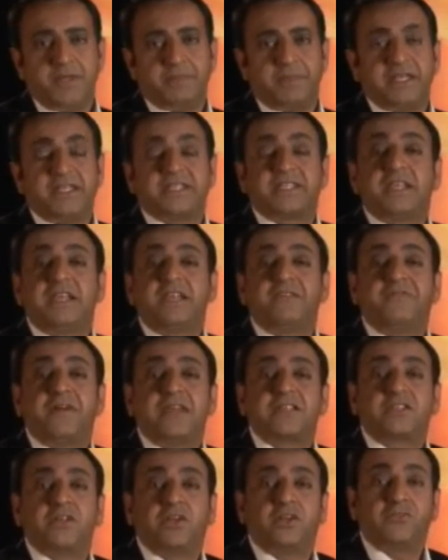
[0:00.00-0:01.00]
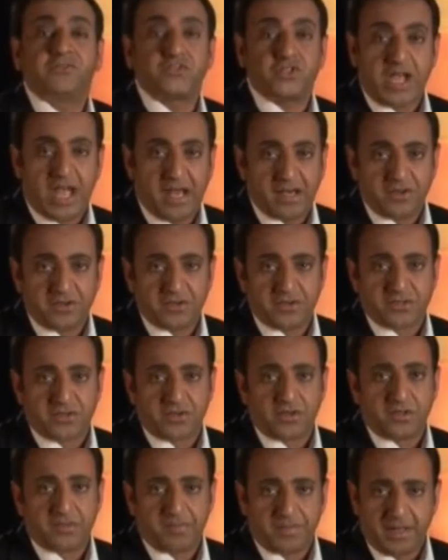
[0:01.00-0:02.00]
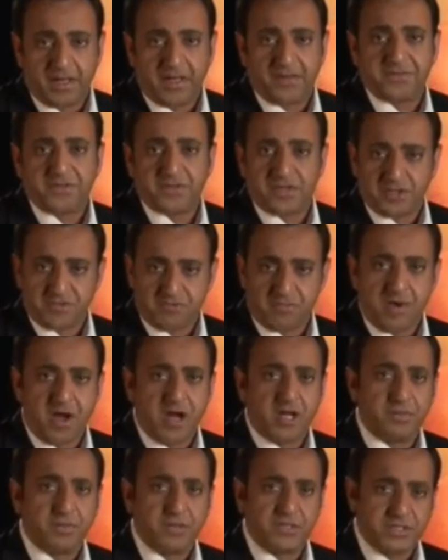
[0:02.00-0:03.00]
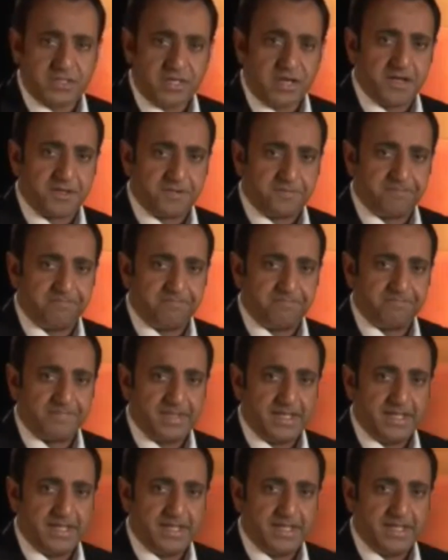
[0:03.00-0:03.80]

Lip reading: But he certainly faced a lot of challenges on the path to his remarkable stardom.